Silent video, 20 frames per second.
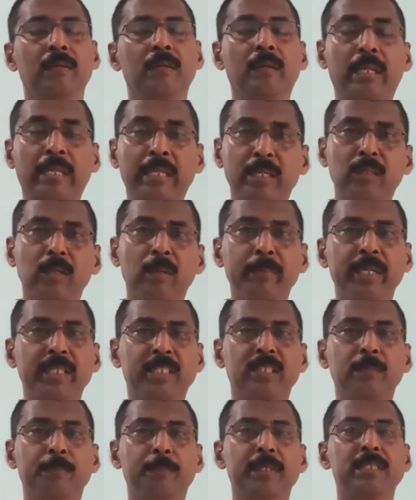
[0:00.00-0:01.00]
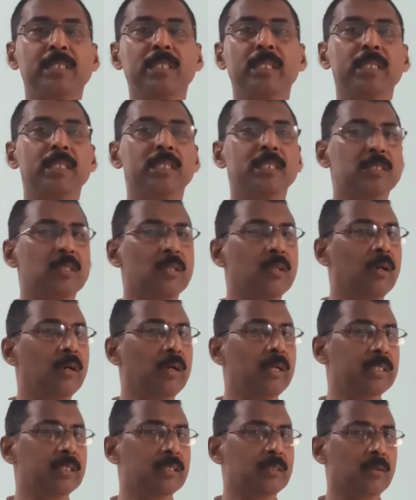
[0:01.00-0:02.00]
Recombination percentage is
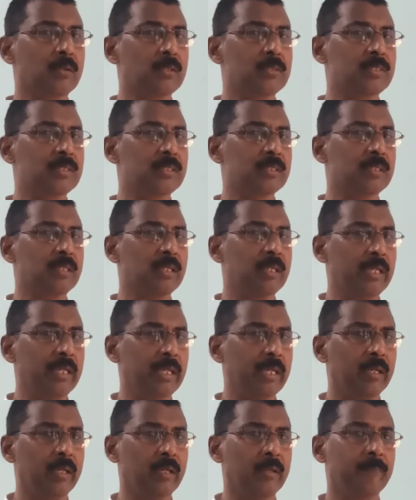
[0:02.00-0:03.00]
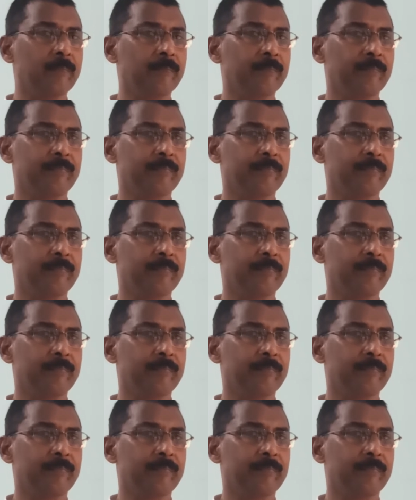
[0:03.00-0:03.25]
low in the cross A